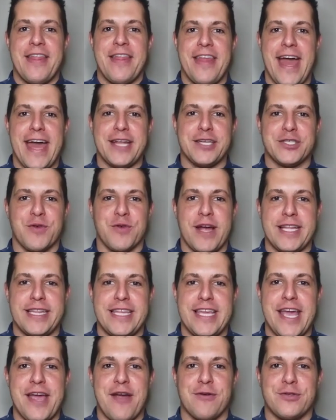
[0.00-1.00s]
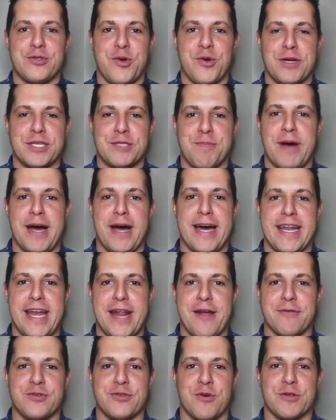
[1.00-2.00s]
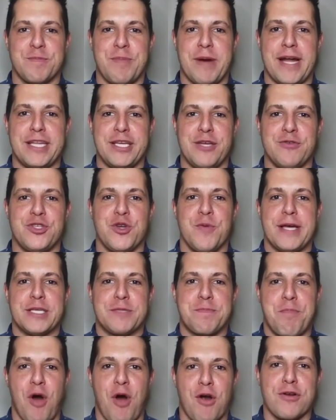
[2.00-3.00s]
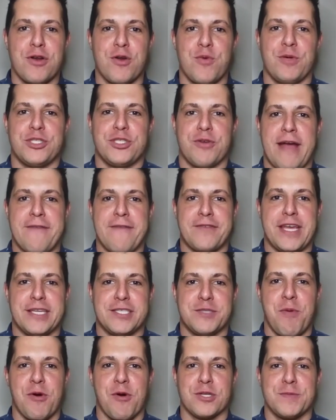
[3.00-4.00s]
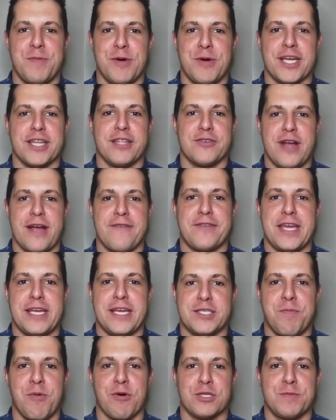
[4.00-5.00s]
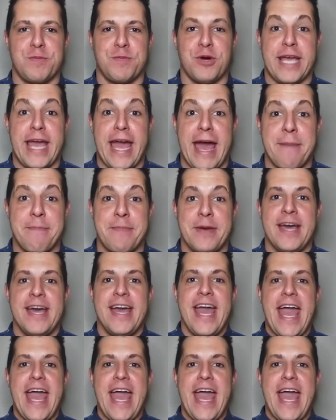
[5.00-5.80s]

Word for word: That is right. The Aaron Torres Pod and Aaron Torres Pod YouTube has partnered with DraftKings Sportsbook and the DraftKings Sportsbook app.